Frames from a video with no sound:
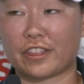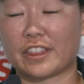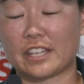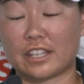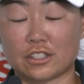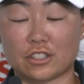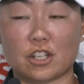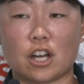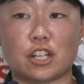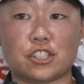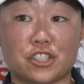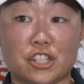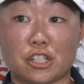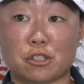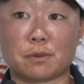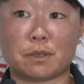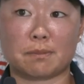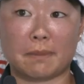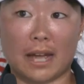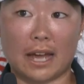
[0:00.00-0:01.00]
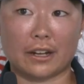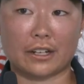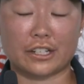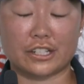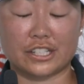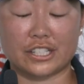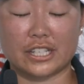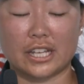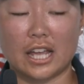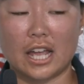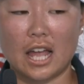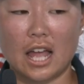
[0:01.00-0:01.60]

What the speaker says: thing is called Judgment Matters.